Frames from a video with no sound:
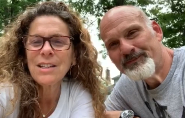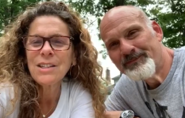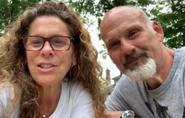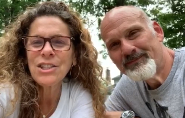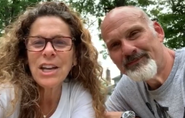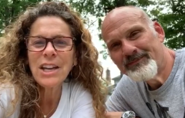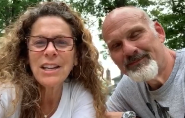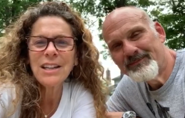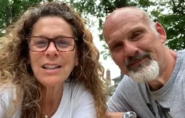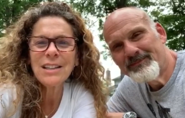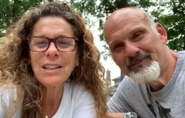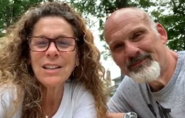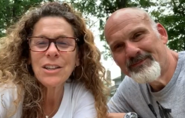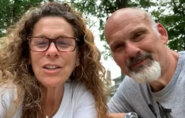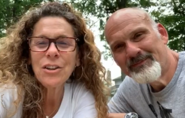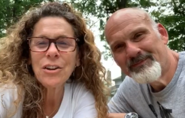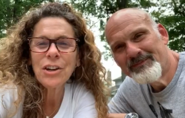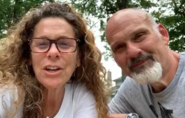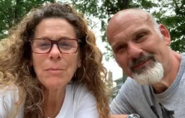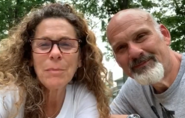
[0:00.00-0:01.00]
Speaker 1: Jaden,
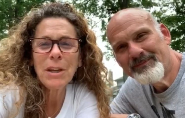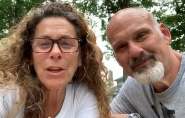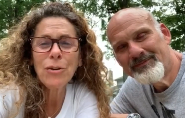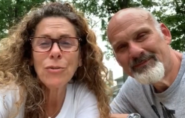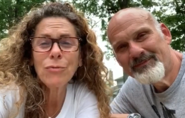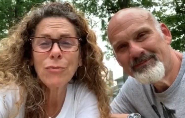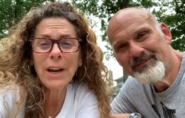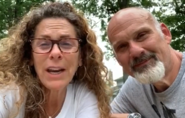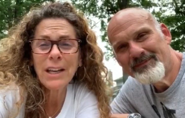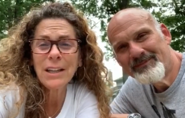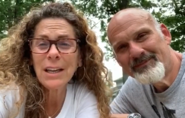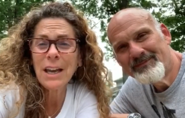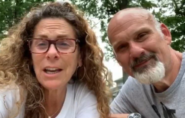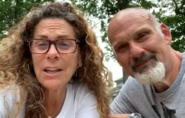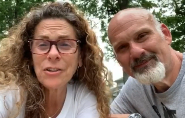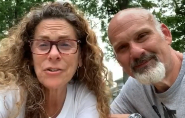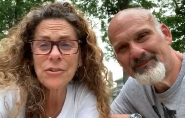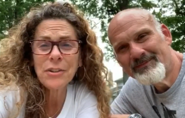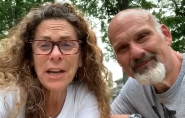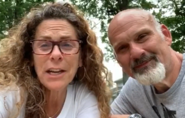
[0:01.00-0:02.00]
you're going to be great
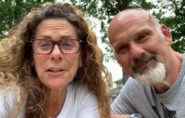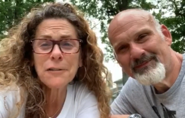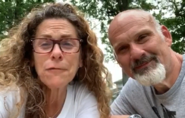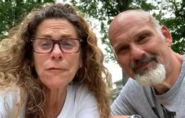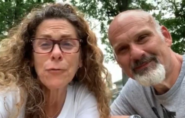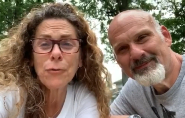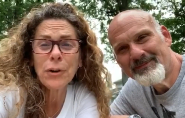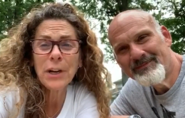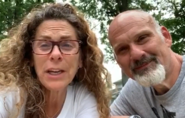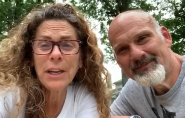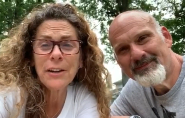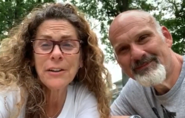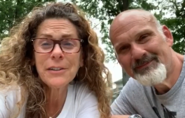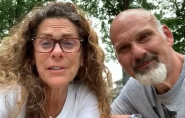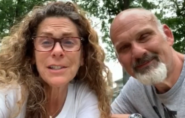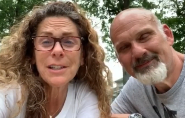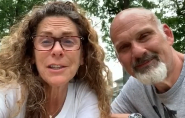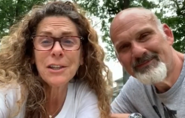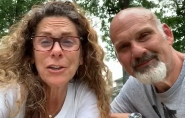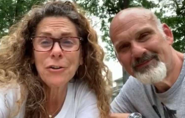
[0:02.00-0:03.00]
at your next four
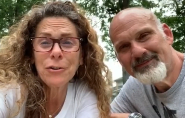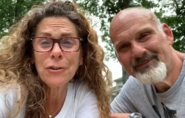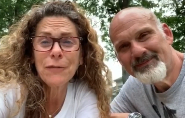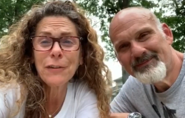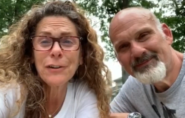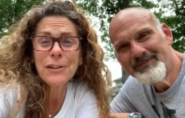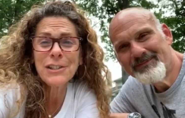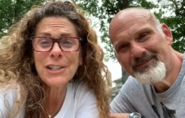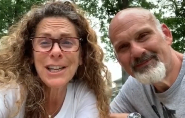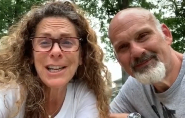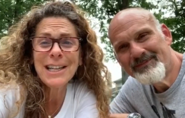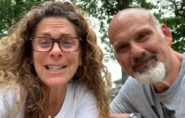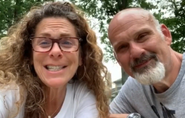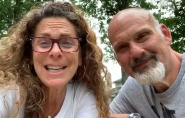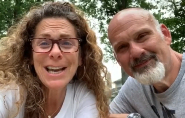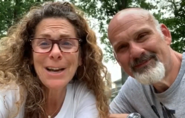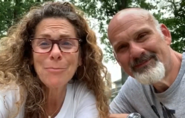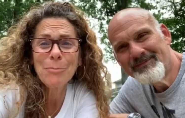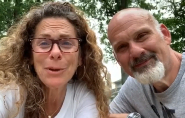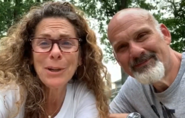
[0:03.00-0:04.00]
years at the University of
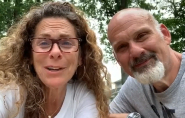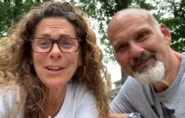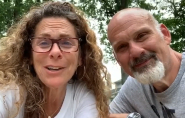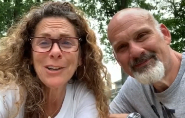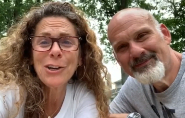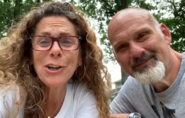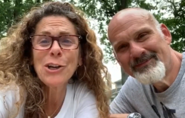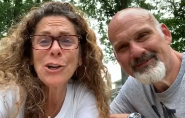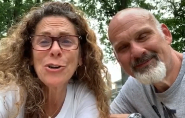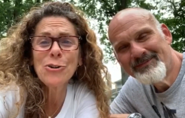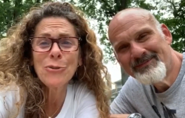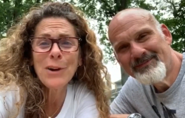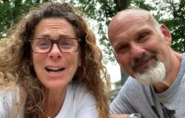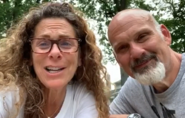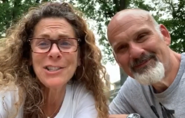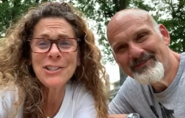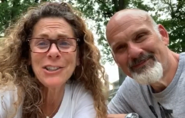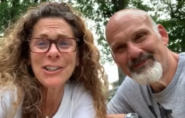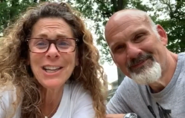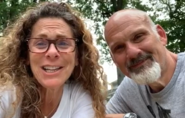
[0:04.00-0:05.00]
Tampa.
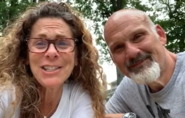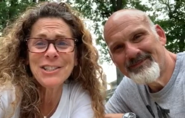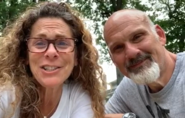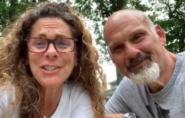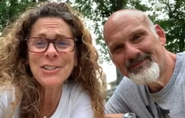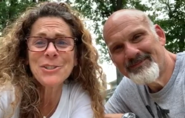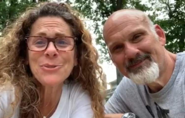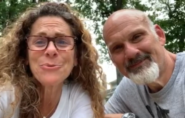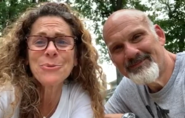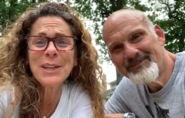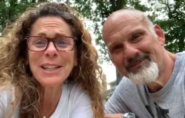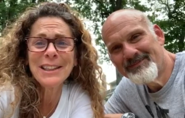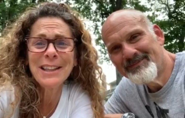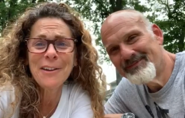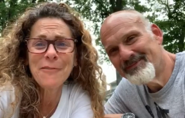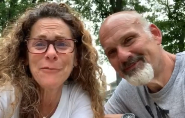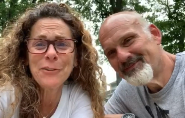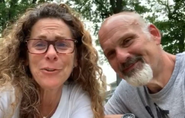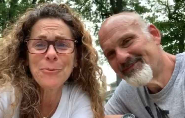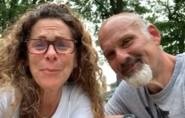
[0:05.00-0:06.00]
Congratulations. We
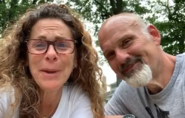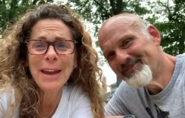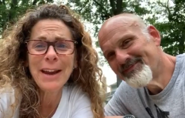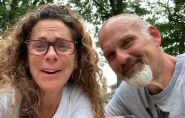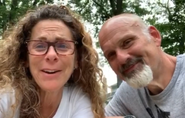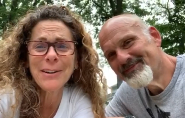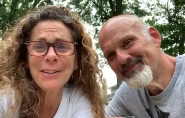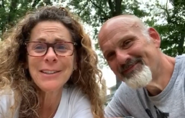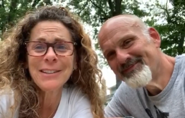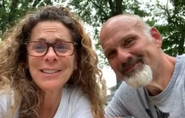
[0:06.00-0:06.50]
love you, Bear.